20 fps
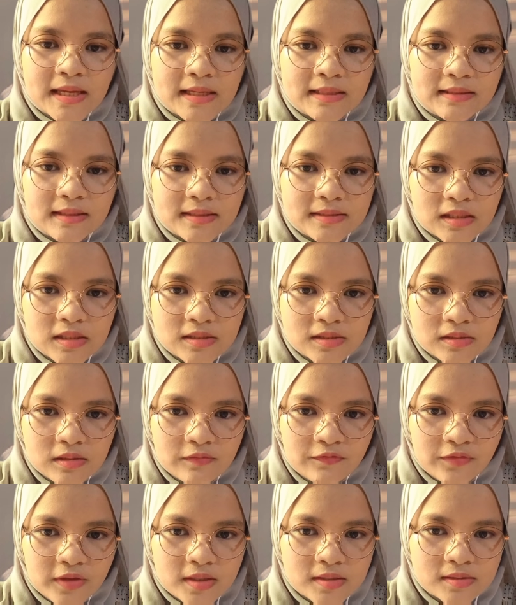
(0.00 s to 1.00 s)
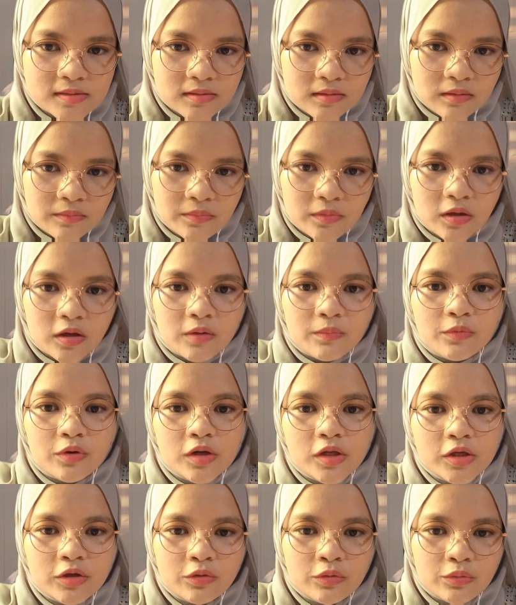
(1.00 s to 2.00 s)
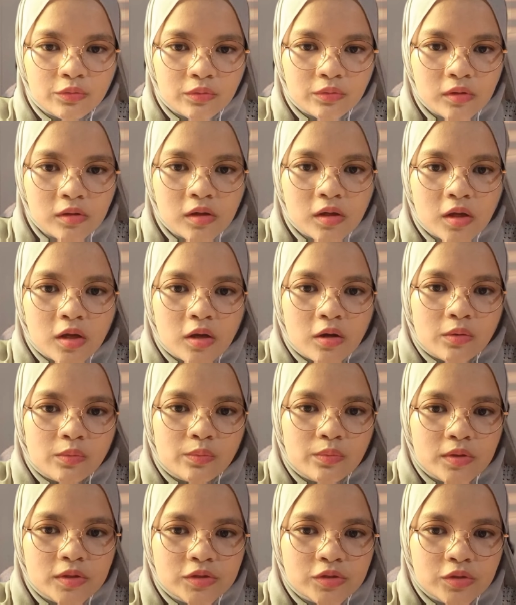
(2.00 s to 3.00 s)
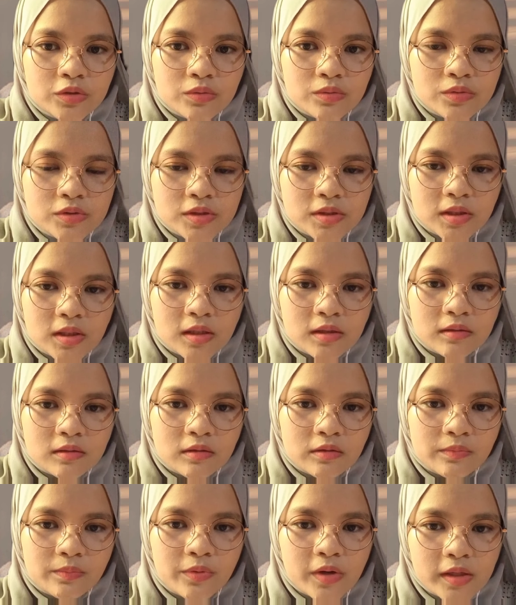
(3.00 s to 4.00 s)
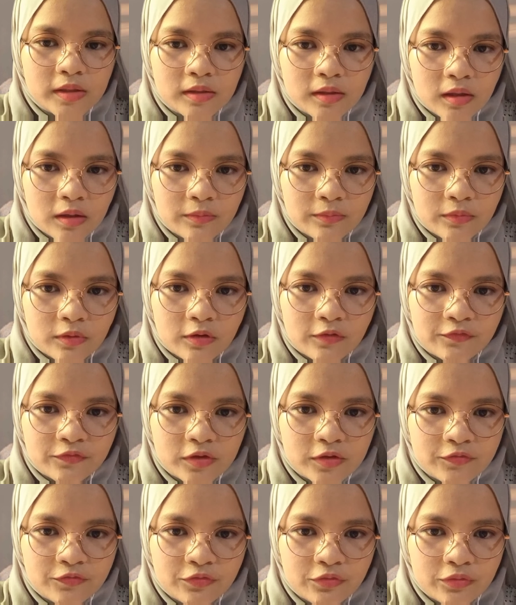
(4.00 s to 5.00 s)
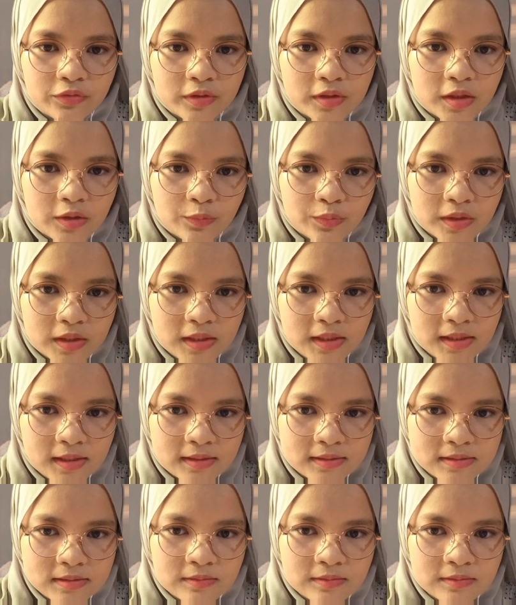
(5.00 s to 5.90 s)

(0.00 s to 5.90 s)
Digestive enzymes are molecules which use in the breakdown of the food that we eat,